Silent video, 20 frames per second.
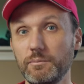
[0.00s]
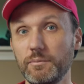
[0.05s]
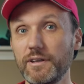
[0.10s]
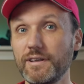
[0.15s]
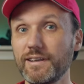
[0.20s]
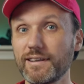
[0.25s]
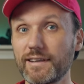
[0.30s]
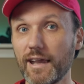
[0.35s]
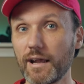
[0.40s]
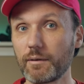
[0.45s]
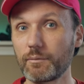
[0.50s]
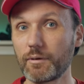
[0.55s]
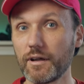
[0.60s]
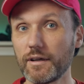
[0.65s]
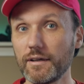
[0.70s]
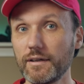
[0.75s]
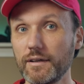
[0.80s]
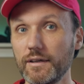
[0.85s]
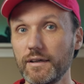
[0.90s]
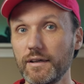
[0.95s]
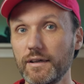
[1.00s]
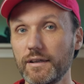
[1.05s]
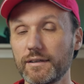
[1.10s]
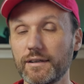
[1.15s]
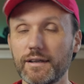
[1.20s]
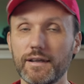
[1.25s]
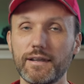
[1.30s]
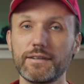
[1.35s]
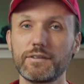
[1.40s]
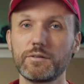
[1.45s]
mini camera,
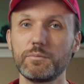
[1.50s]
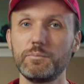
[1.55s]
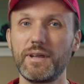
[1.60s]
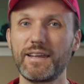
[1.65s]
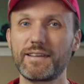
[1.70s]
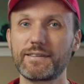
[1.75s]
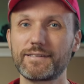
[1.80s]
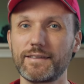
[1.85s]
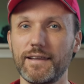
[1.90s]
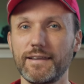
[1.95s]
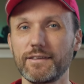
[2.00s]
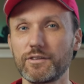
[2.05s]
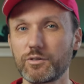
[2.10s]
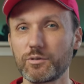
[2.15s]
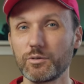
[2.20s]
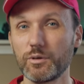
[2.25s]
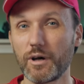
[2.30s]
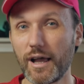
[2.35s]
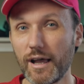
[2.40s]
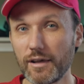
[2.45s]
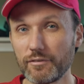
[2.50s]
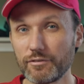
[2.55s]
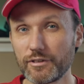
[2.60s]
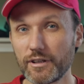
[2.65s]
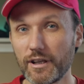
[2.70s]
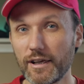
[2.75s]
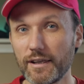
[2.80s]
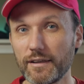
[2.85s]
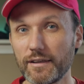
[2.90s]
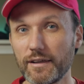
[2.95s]
then I guess it makes sense to have
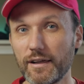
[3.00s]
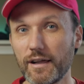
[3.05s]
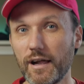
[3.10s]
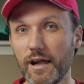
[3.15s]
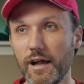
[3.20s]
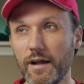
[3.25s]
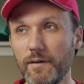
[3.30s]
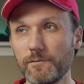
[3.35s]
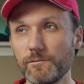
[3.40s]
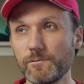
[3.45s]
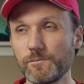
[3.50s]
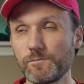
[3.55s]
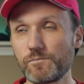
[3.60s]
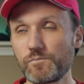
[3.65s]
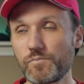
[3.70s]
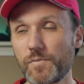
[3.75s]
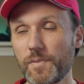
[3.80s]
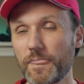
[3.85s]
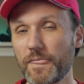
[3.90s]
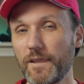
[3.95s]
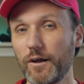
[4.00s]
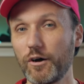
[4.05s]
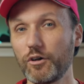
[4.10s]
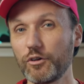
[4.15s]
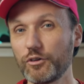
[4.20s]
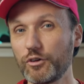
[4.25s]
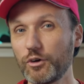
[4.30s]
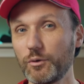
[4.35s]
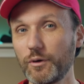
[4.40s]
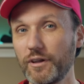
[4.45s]
that. Um,
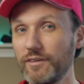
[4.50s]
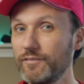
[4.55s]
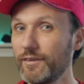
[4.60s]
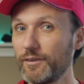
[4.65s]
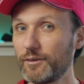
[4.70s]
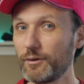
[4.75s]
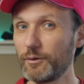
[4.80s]
although even